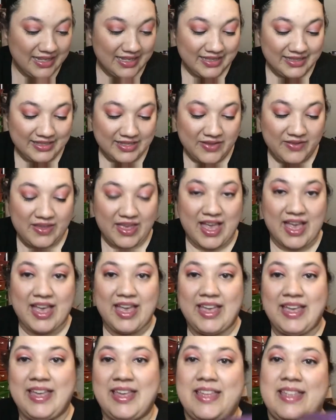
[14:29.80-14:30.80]
So yeah,
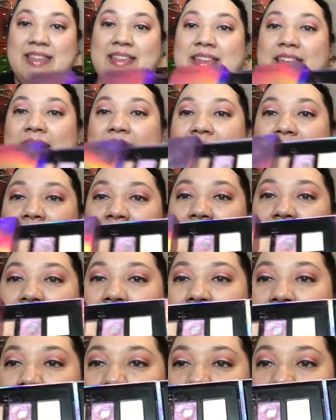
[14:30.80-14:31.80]
and it
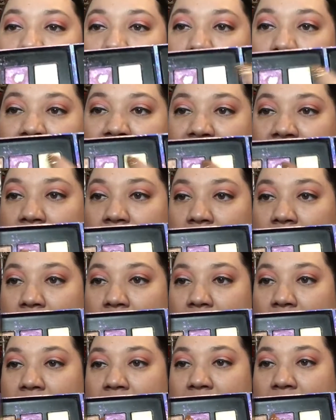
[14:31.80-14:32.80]
literally broke
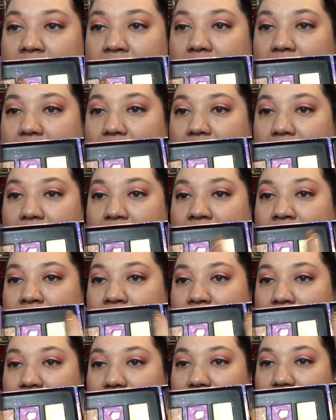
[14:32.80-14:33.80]
off
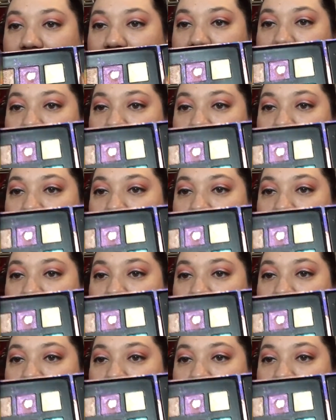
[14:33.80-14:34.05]
everywhere.